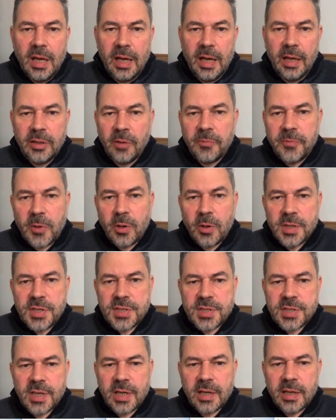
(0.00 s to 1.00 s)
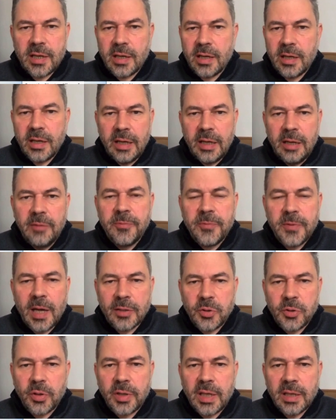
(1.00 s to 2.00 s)
And of course, uh, if we
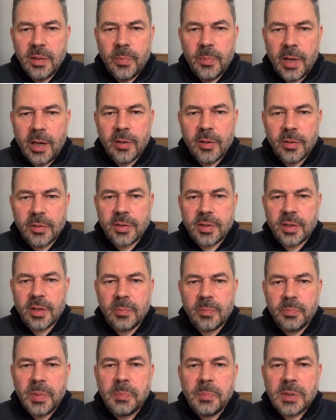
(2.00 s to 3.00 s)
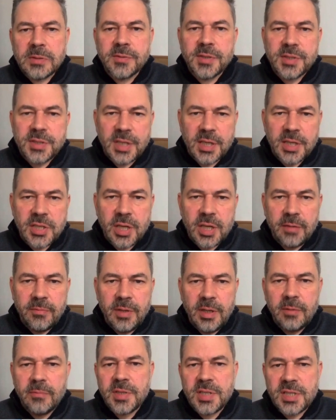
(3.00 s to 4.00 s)
are talking about uh, people with
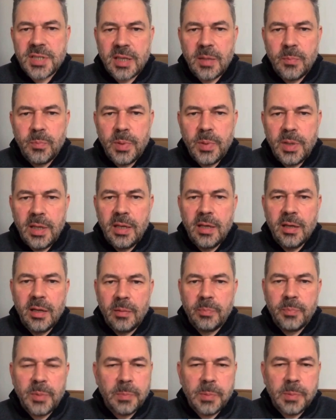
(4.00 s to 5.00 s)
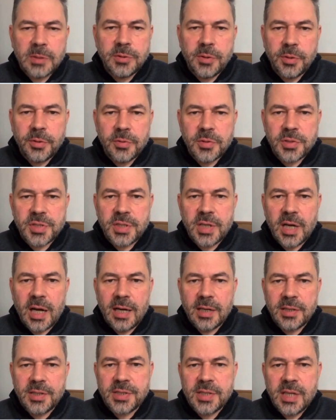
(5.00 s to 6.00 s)
HIV, with TB, people who use
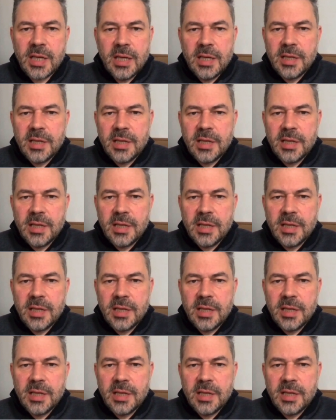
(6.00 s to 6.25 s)
drugs,